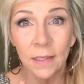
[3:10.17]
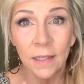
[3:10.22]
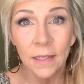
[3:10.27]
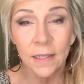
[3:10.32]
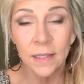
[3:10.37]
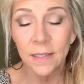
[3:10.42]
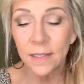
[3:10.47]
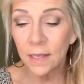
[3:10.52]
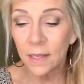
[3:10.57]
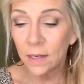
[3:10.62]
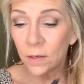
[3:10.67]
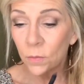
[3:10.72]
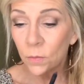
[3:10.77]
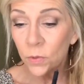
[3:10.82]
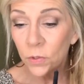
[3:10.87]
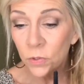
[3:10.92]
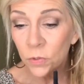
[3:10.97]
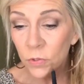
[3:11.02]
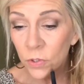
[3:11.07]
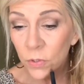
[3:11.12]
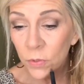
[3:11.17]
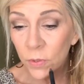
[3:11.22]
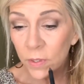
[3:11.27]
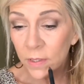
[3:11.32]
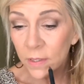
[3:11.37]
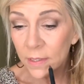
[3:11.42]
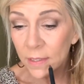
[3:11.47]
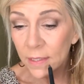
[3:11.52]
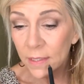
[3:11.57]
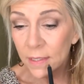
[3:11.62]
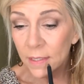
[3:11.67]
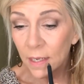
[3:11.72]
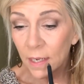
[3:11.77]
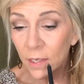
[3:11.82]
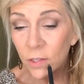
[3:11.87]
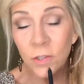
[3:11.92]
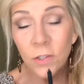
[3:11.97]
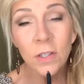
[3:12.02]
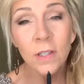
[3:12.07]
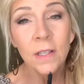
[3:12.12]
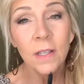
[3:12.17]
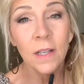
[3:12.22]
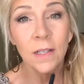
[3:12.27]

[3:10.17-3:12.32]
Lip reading: So when you're doing this, I usually like